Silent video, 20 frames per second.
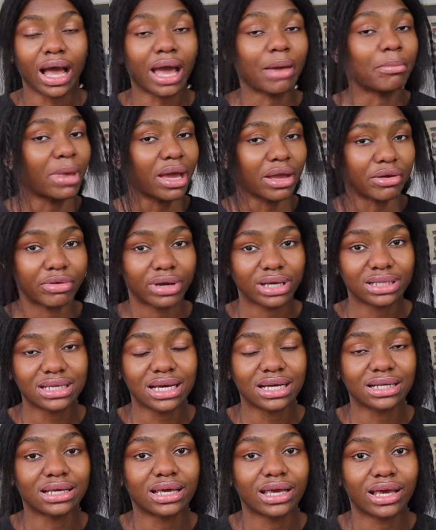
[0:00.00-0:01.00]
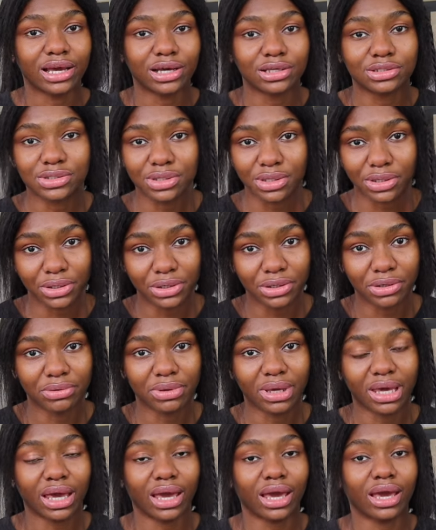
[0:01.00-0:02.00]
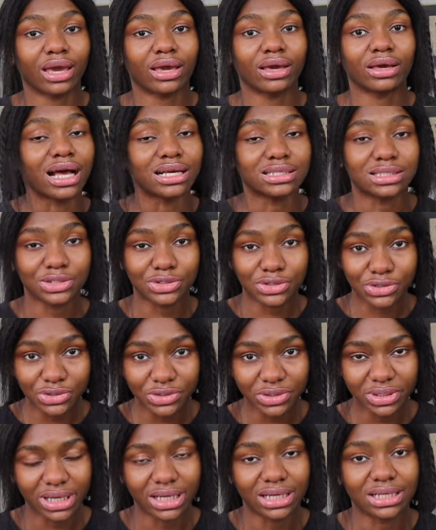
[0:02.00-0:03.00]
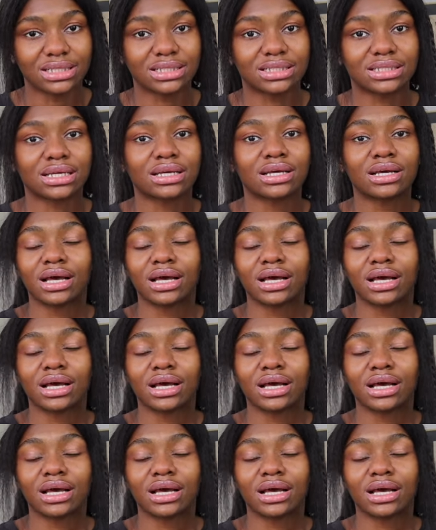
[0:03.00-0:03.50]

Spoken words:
I migrated here to the UK as a student.